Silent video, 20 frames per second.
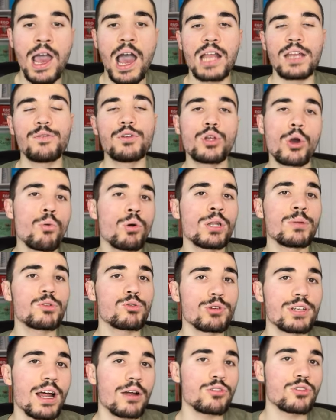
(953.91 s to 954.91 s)
And if you don't want them to
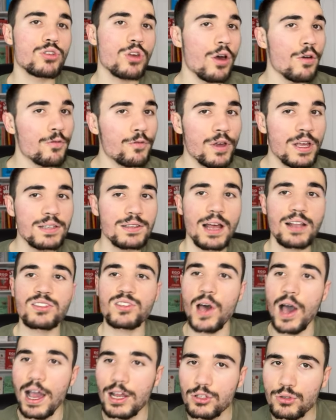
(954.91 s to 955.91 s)
read out certain things like
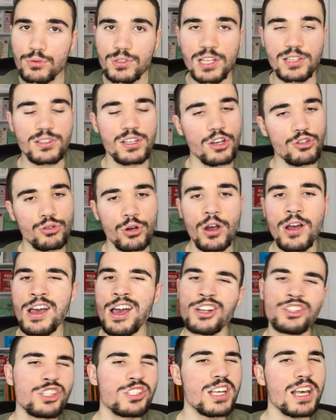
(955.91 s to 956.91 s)
titles, etc.,
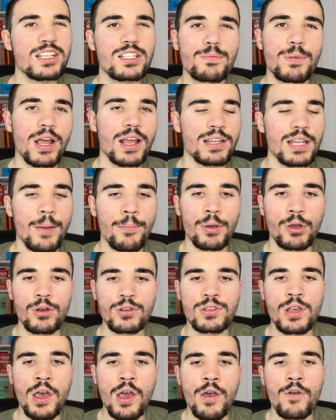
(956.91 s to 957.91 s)
just explain that,
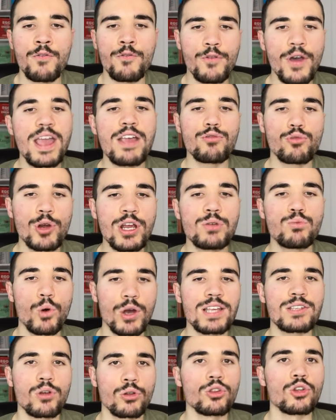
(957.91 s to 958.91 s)
because they read
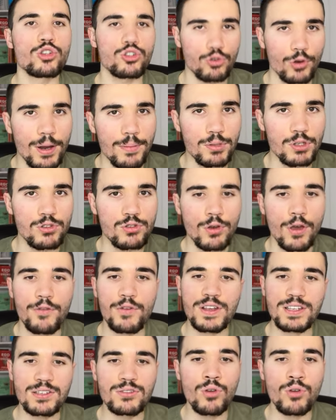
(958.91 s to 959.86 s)
what is on the script. So if it's